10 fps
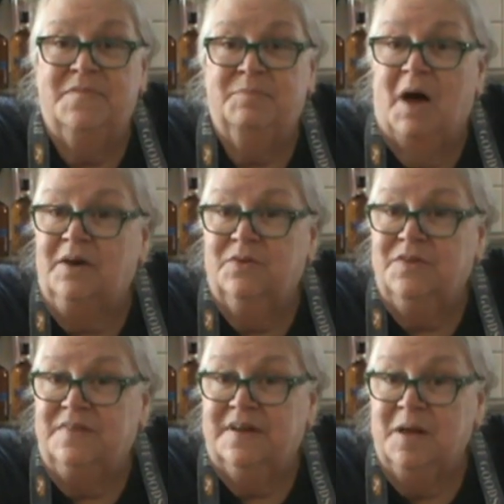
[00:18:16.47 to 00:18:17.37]
The
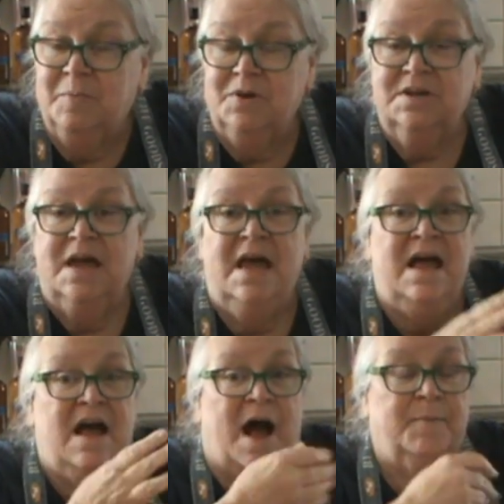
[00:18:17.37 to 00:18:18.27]
bottle's on the cupboard.
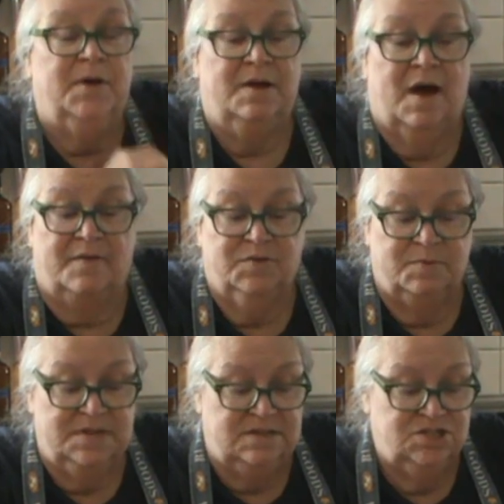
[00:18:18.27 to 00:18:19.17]
I'm going to, after
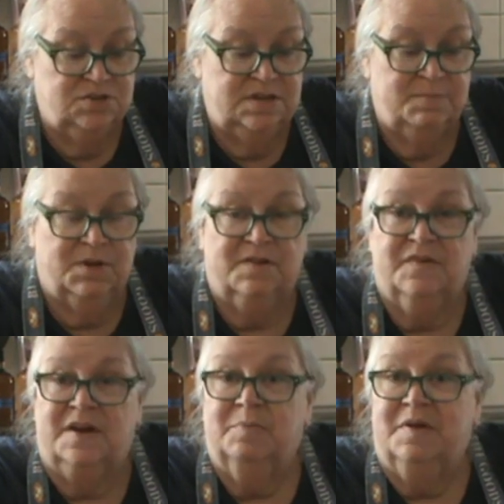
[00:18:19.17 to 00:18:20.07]
we're done shooting, I'm going to
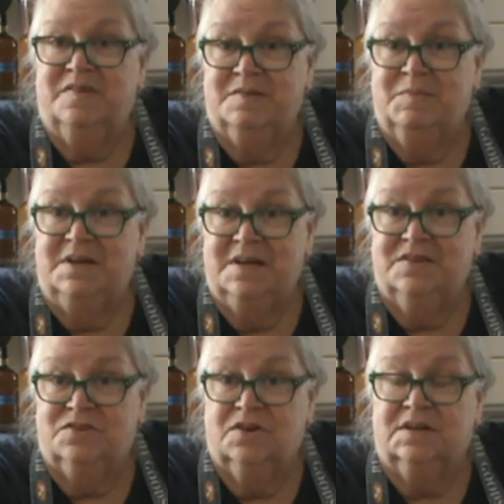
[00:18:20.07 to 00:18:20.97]
find a place in my
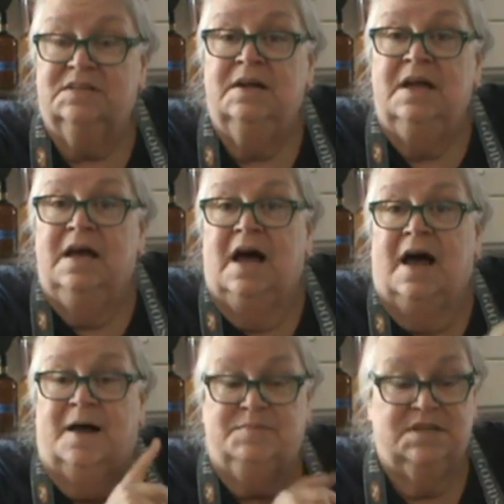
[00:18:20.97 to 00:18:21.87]
nice dark
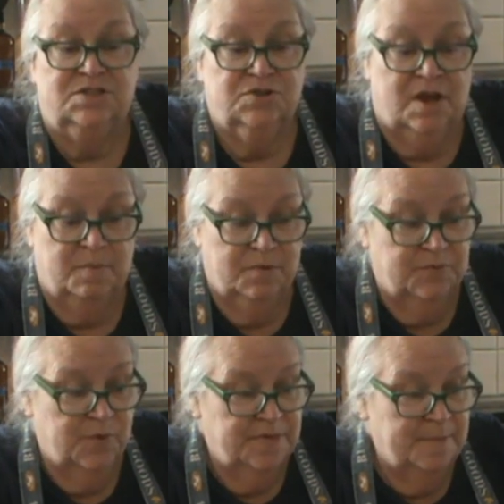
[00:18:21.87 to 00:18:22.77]
tincture cupboard
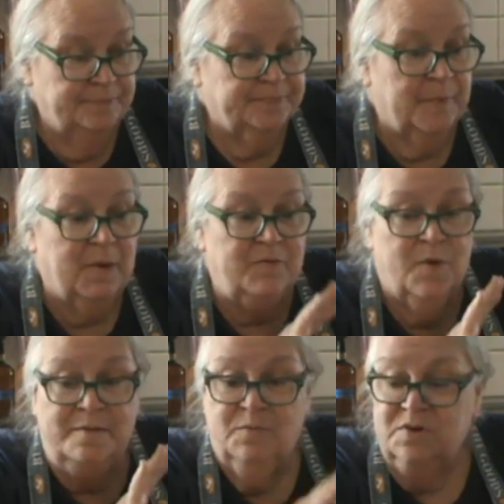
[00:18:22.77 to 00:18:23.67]
for them. But
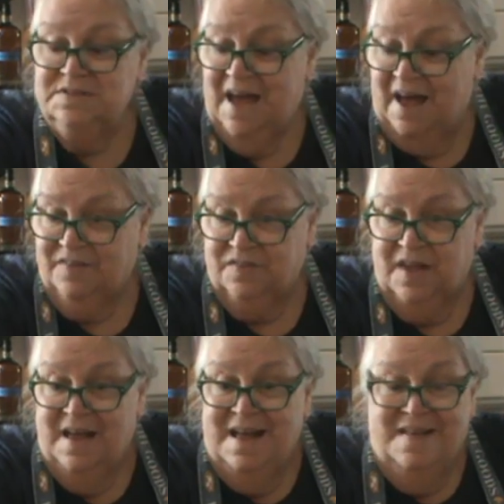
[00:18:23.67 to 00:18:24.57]
one more
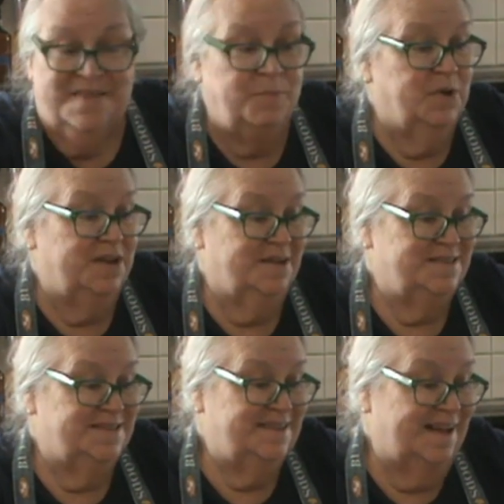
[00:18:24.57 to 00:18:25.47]
task that I'm working
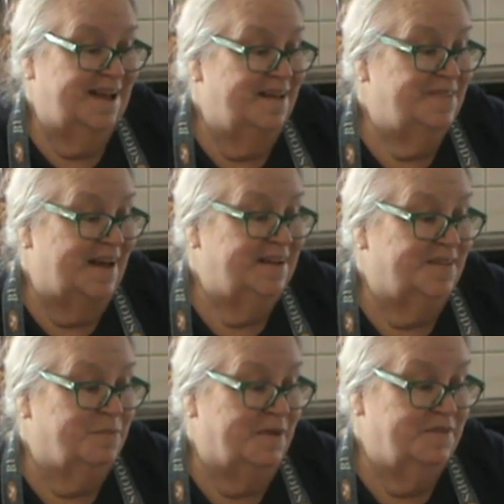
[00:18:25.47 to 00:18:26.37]
on today, and that
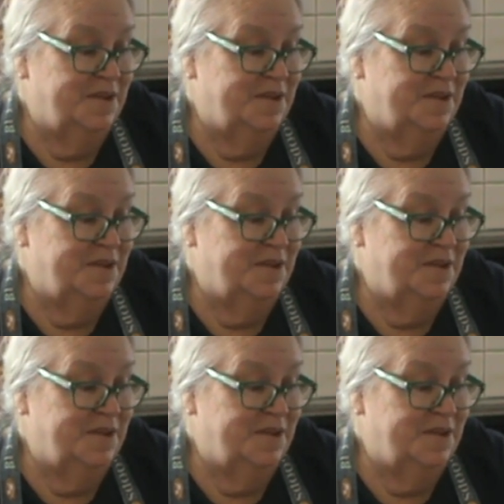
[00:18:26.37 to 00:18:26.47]
is my